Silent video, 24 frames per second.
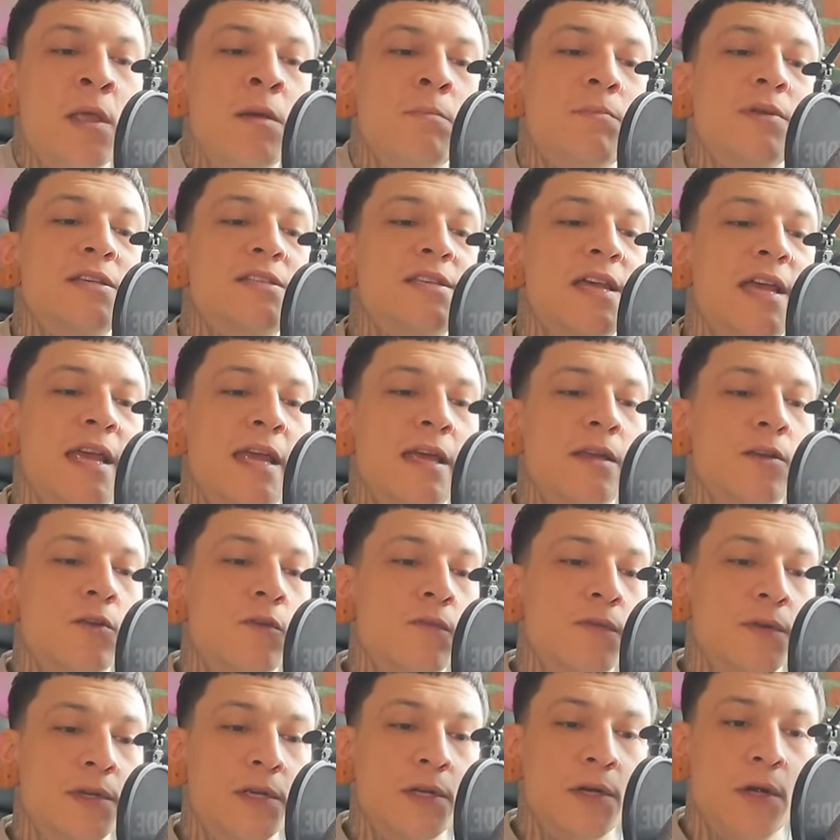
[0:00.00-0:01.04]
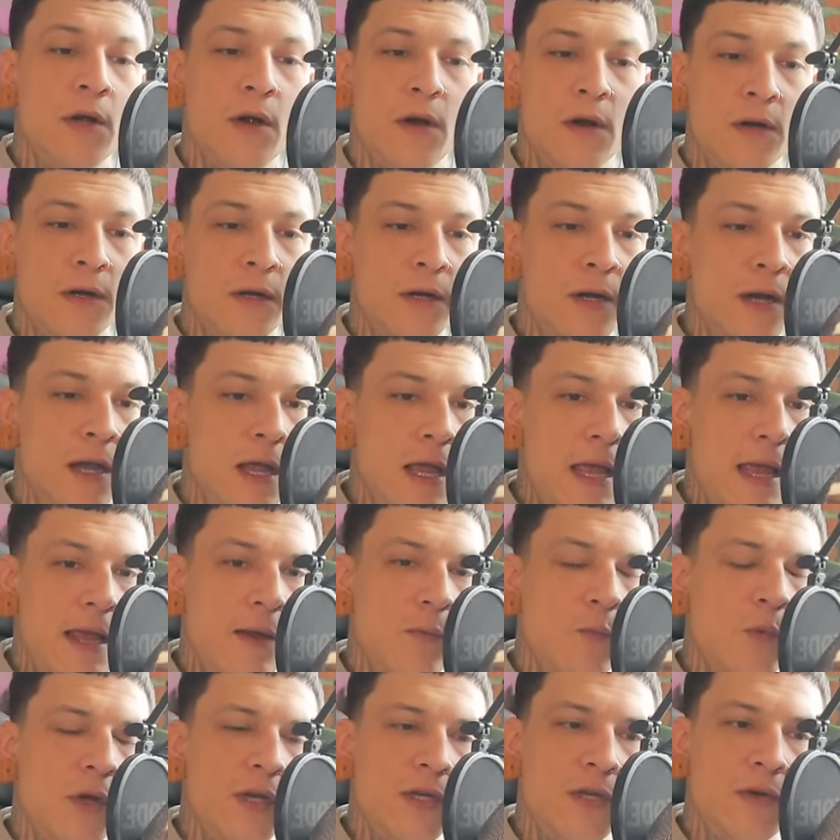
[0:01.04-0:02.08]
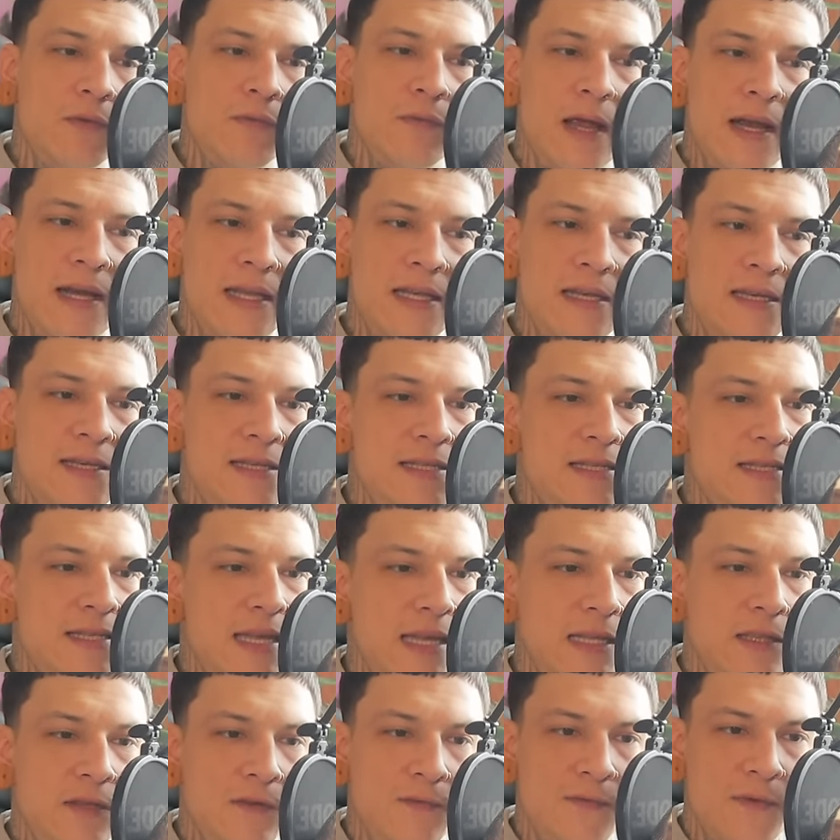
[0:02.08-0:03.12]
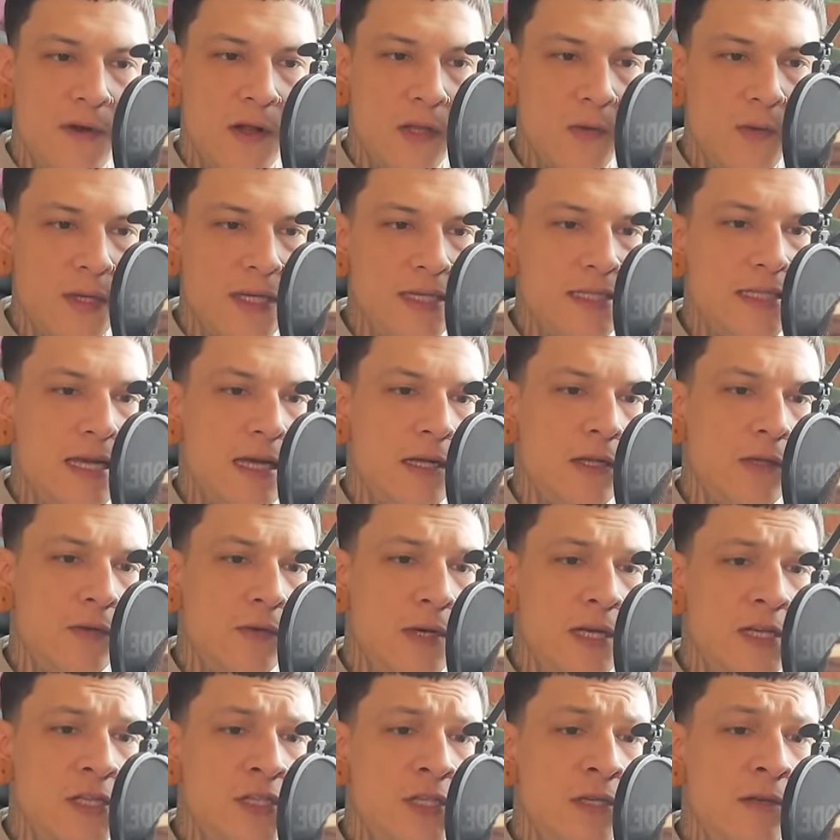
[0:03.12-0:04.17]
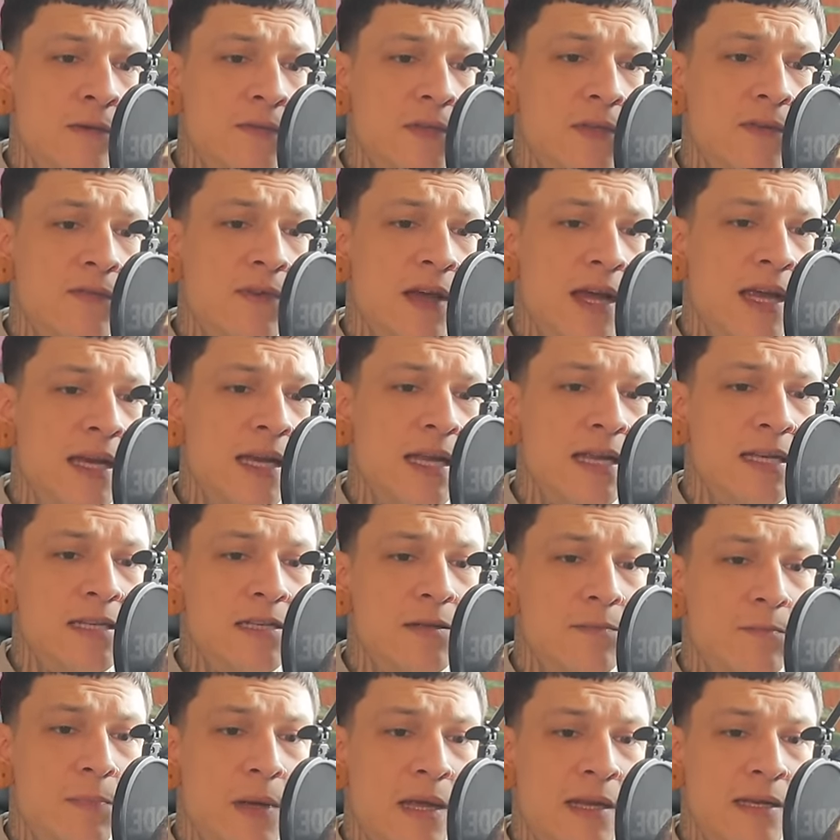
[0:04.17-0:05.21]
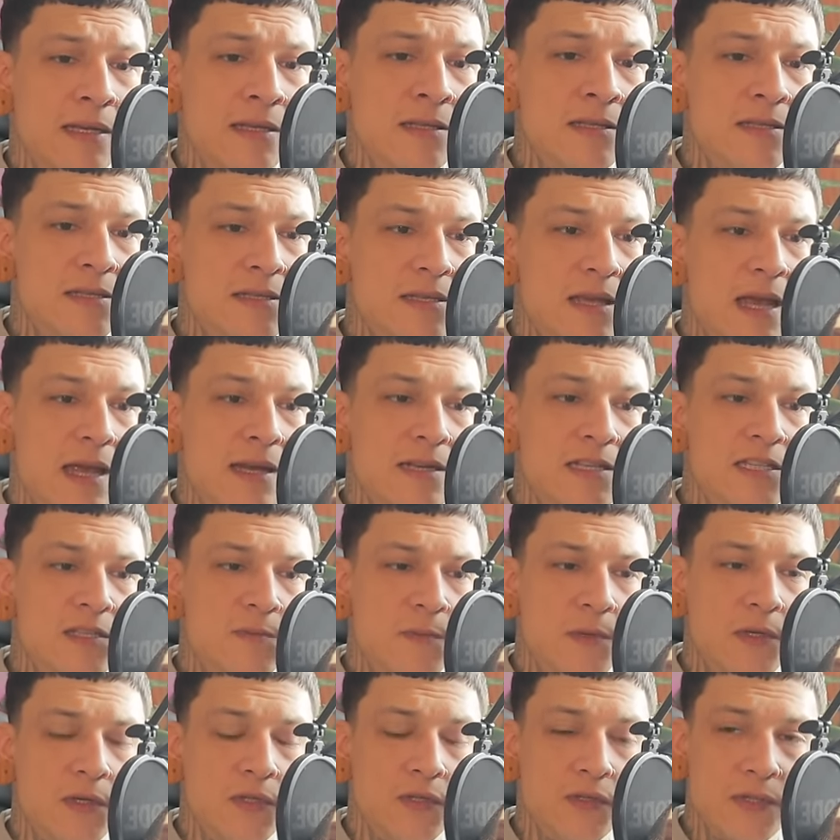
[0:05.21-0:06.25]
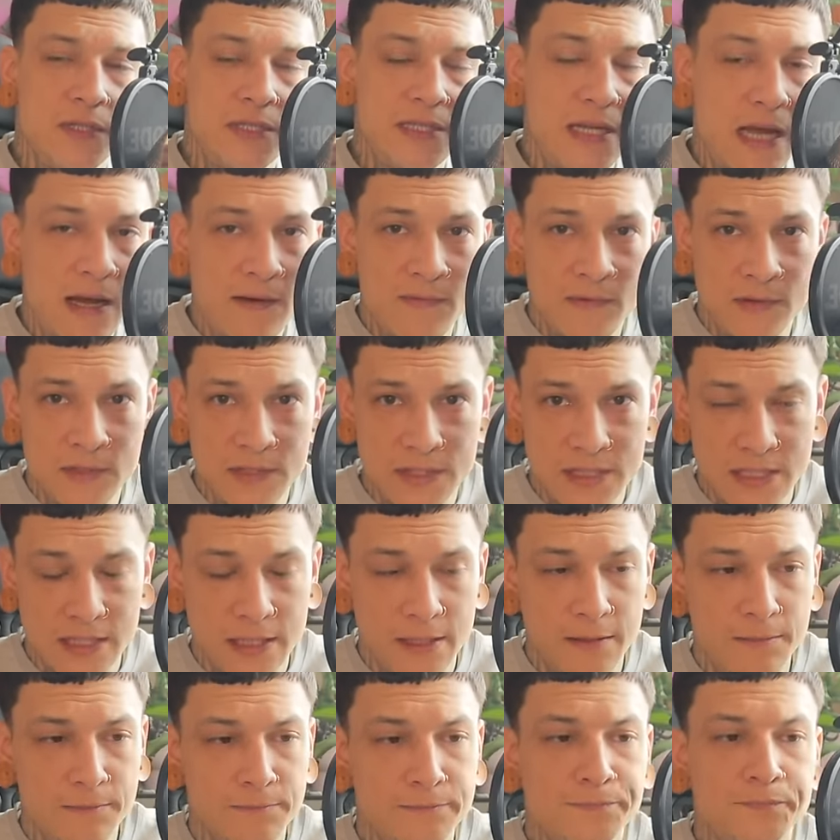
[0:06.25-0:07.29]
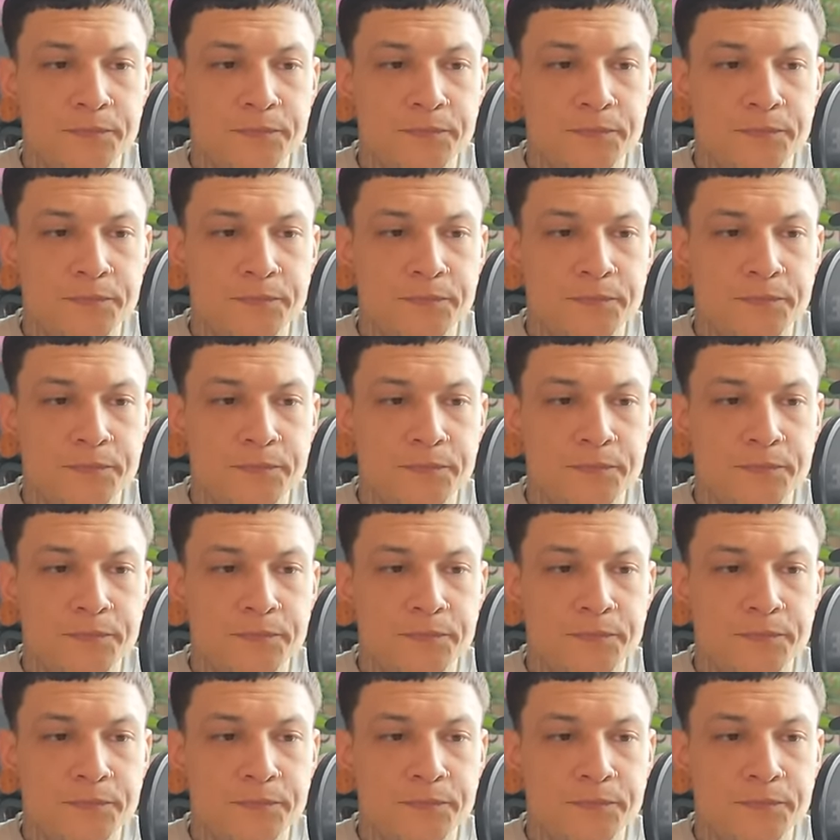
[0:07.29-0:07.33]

Place a hand over your heart, and when you're ready, state the following declaration of divine independence and spiritual sovereignty.